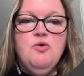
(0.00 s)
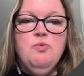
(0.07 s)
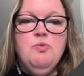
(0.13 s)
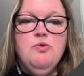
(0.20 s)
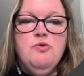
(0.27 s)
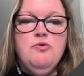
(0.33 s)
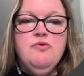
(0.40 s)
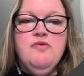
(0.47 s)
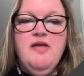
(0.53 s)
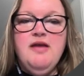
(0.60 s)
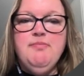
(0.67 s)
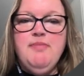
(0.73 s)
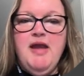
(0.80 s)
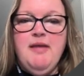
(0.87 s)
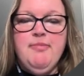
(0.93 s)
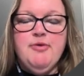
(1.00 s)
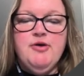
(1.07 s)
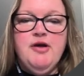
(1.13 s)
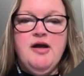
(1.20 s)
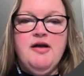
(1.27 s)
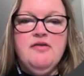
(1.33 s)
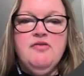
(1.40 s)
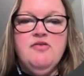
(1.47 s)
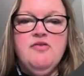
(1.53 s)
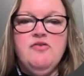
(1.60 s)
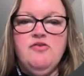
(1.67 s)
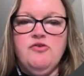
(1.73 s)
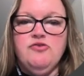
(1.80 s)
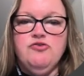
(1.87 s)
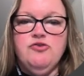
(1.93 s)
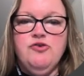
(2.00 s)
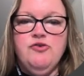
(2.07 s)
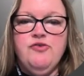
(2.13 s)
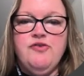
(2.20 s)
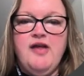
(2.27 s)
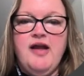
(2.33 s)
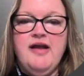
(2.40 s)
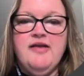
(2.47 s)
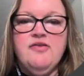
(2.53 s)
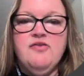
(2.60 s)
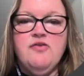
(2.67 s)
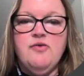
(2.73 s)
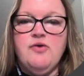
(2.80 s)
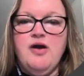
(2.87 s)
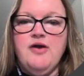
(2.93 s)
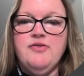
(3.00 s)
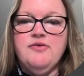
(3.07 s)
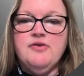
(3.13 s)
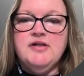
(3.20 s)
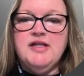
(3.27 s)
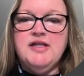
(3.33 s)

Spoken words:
Wounds like paper cuts, surgical sites, or other clean